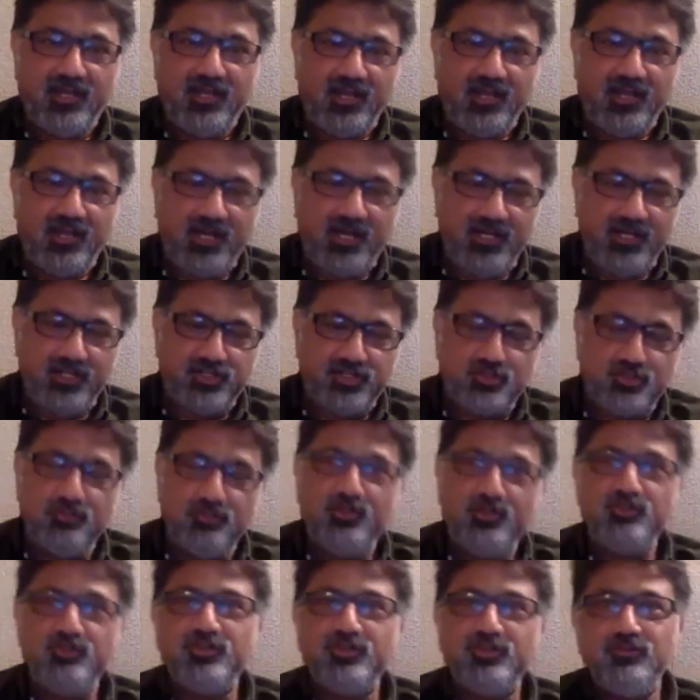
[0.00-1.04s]
And
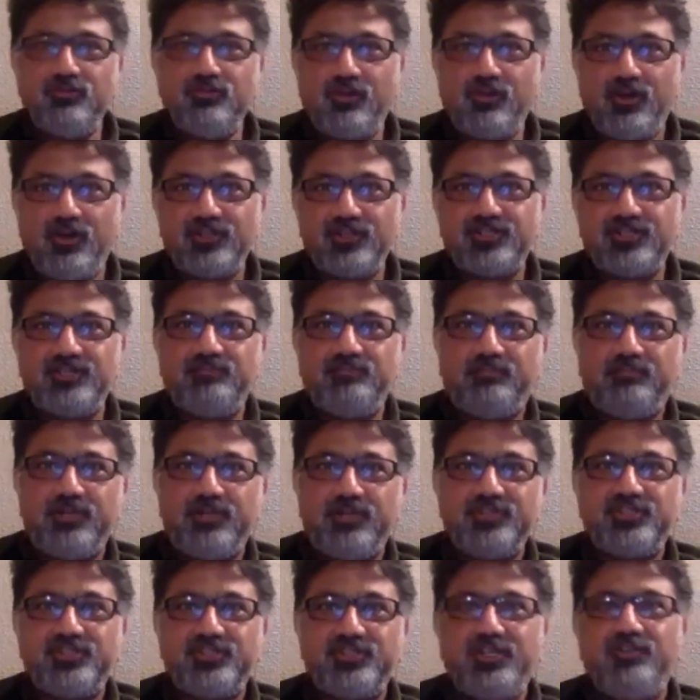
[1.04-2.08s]
distribution costs and per
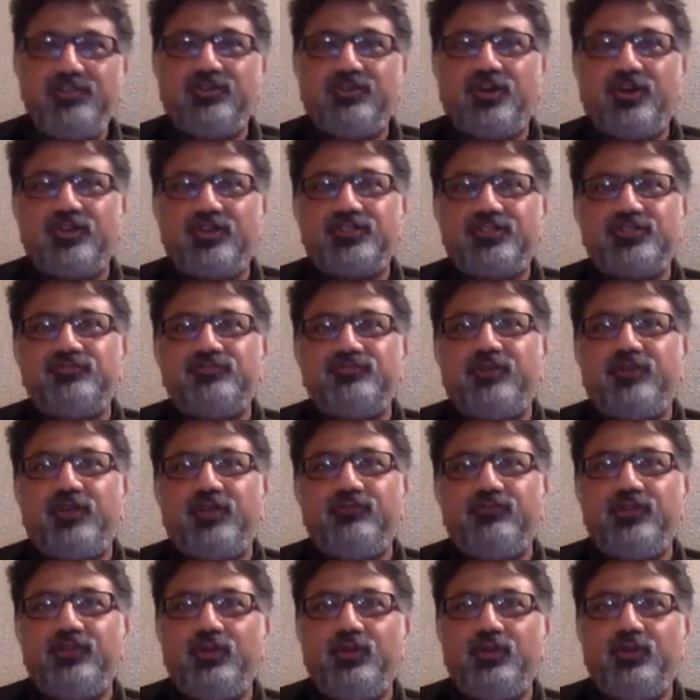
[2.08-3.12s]
seat costs is one of
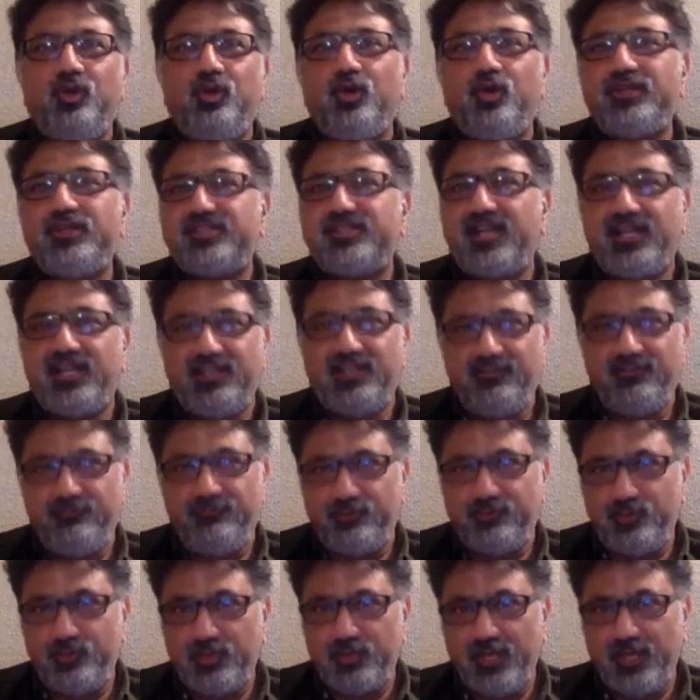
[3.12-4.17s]
the lowest hanging
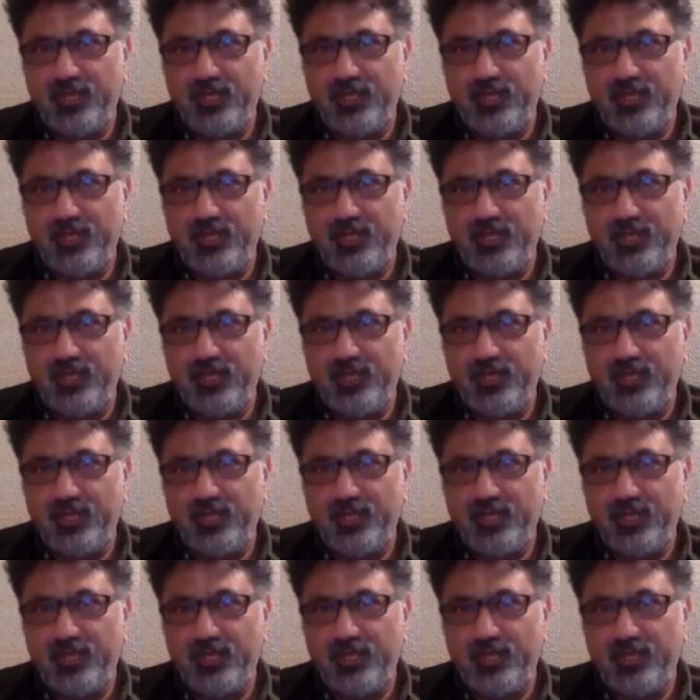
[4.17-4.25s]
fruit,